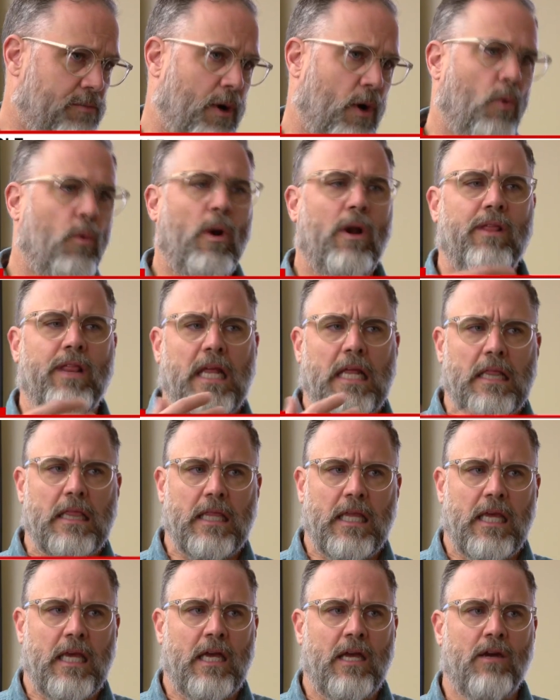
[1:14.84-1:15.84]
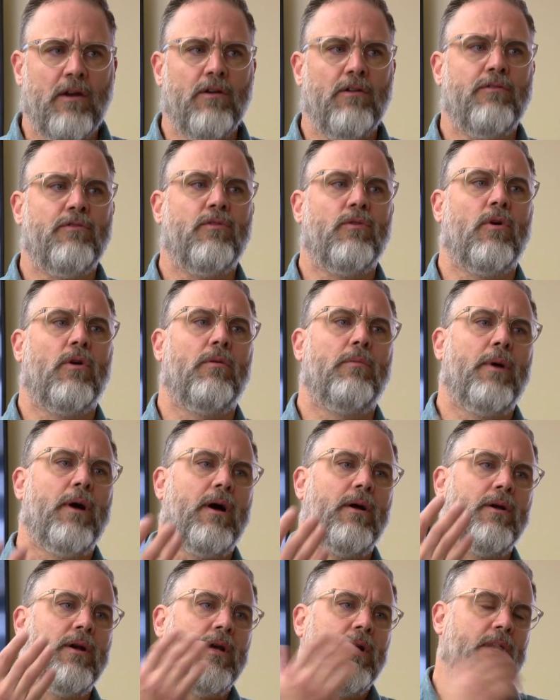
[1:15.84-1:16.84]
about where they live or
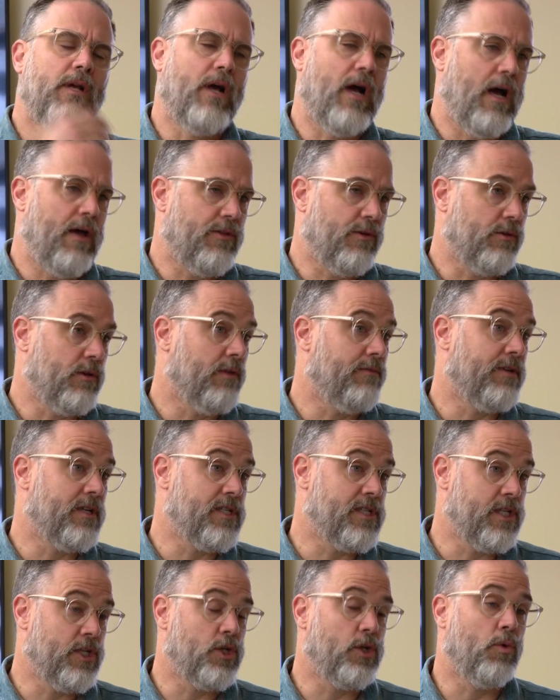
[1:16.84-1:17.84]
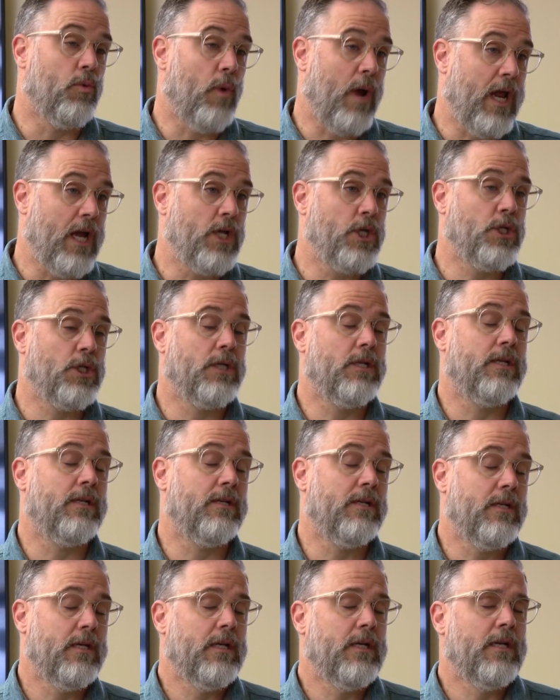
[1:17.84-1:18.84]
about their living
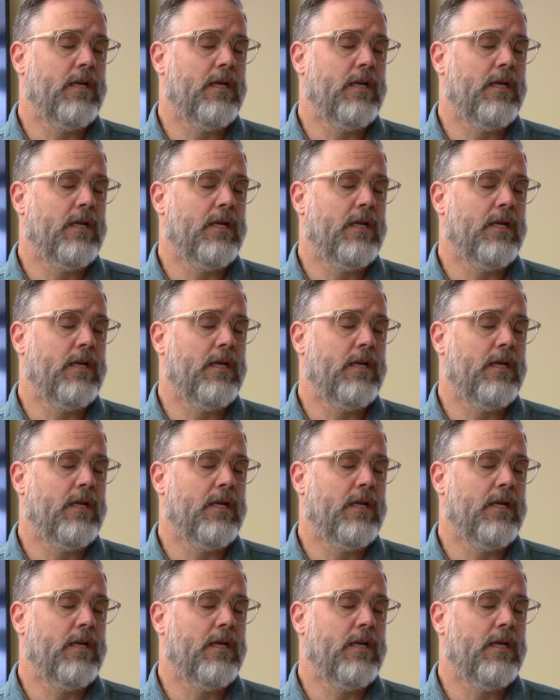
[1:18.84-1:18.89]
situation.